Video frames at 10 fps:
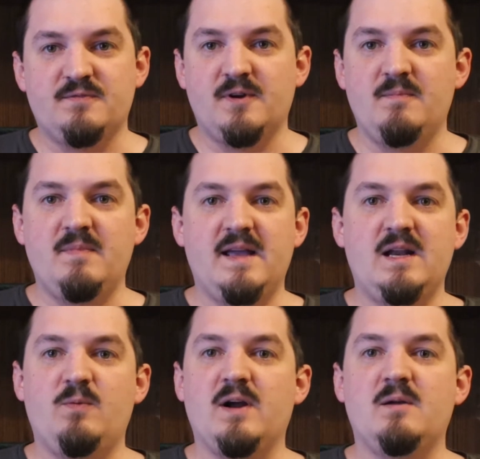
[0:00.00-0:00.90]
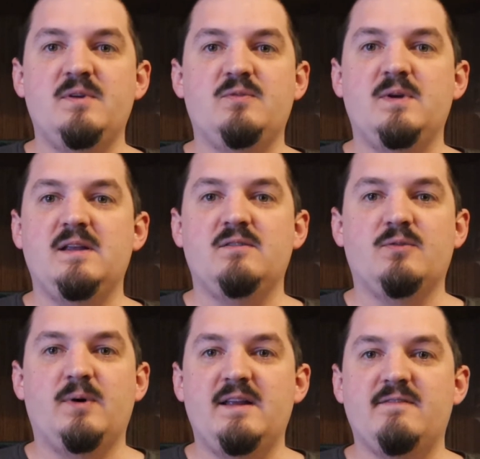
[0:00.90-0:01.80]
from anywhere between
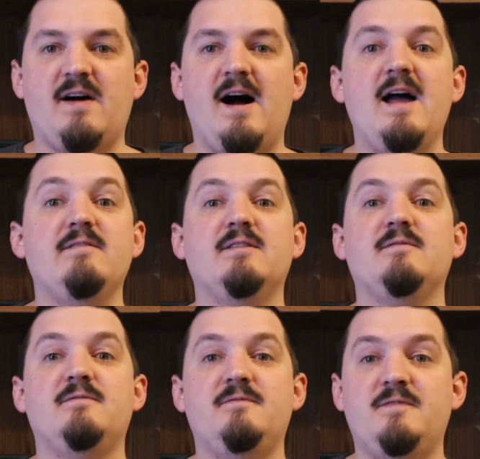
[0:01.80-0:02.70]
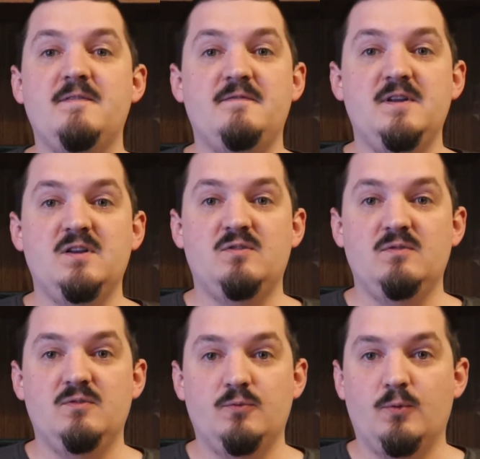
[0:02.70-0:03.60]
25 and 50
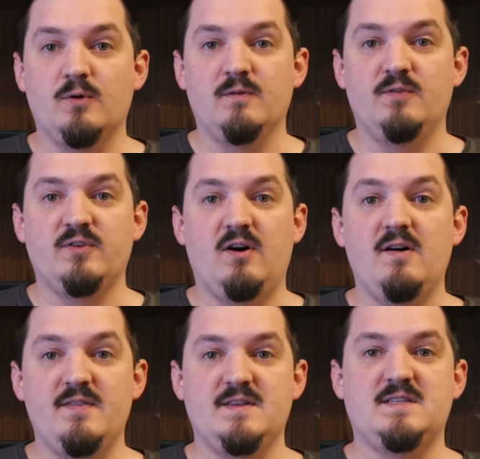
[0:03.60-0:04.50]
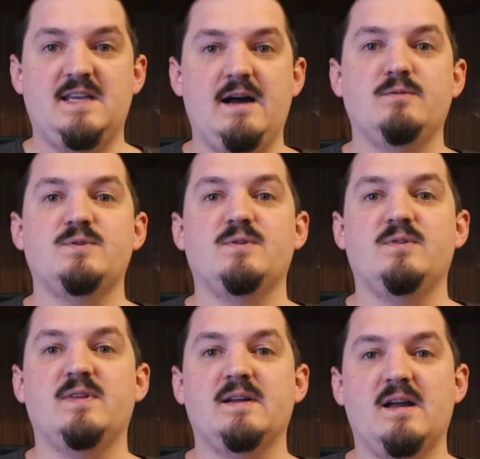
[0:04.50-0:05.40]
dwarves on this
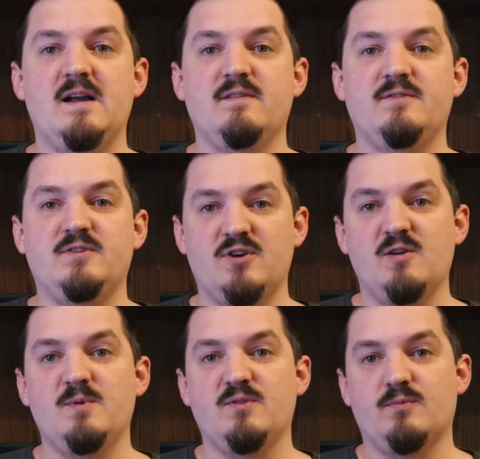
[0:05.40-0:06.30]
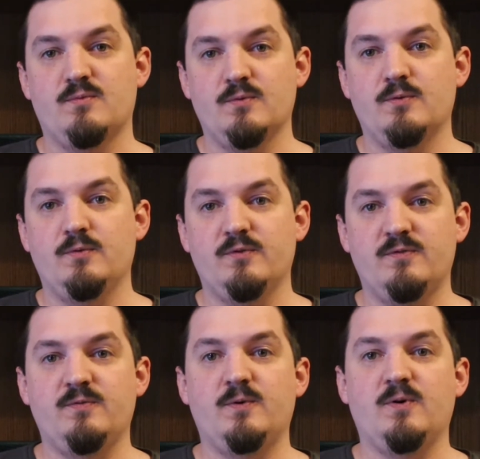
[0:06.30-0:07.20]
council that kind of determine the
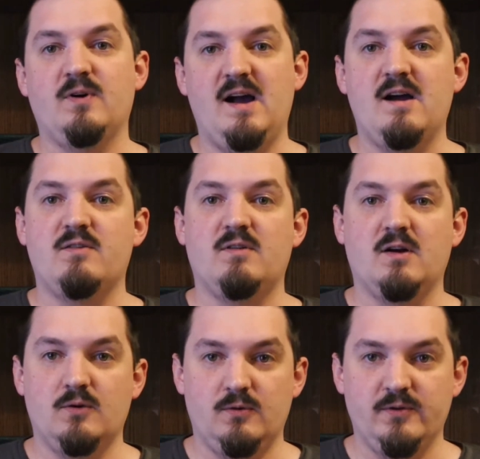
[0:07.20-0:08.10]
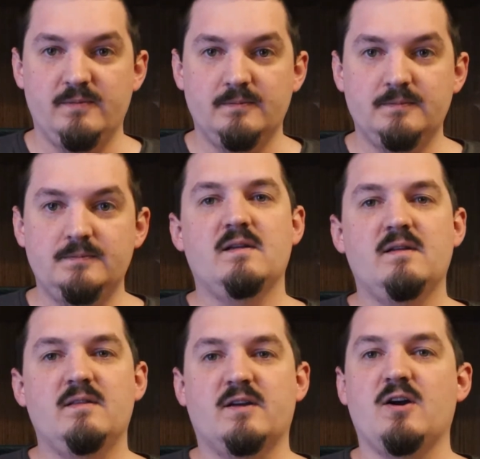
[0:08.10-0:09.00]
rules for Ironrock Hold.
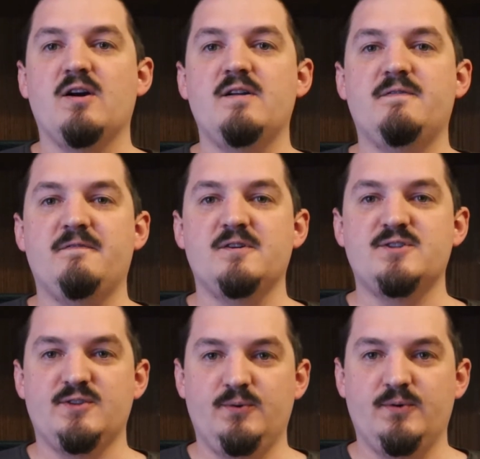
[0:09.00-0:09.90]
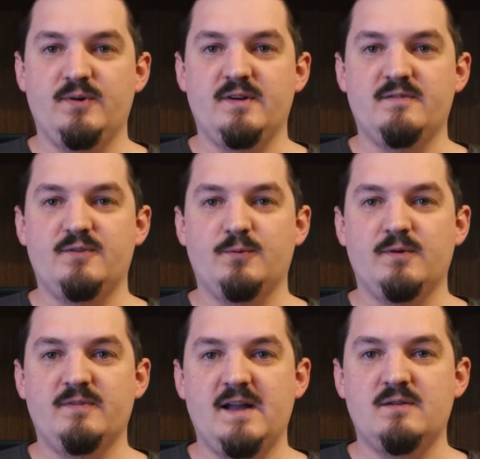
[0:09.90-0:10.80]
The current First Lord of the
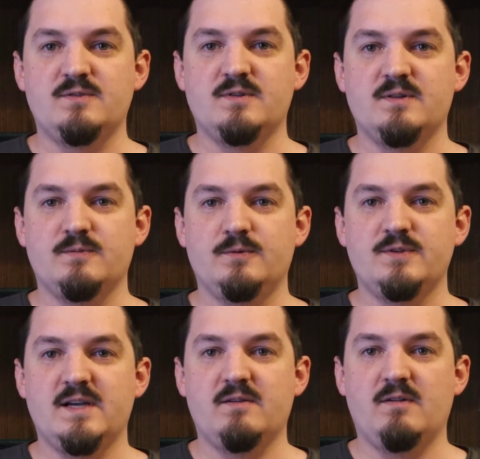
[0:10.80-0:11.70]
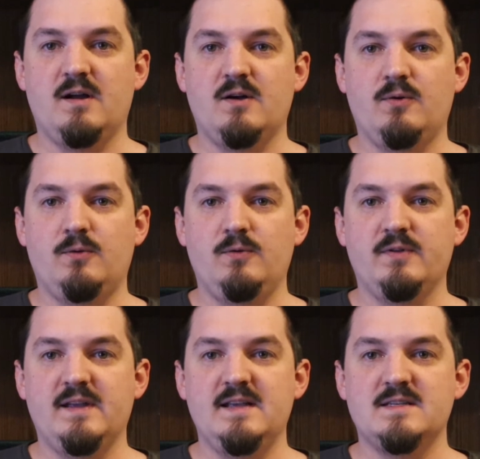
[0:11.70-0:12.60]
Dwarf Council that rules Ironrock
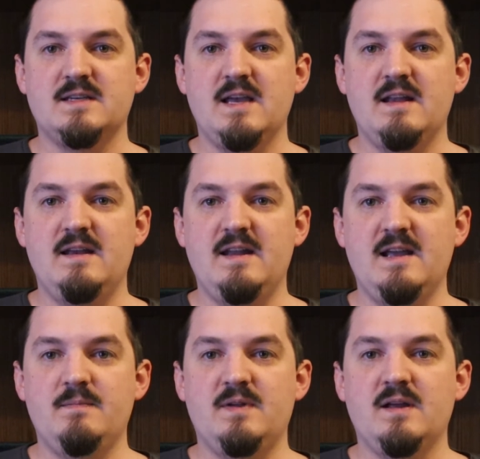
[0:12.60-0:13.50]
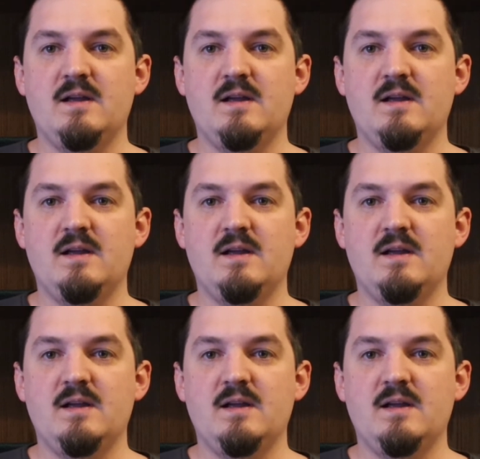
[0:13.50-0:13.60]
Hold is named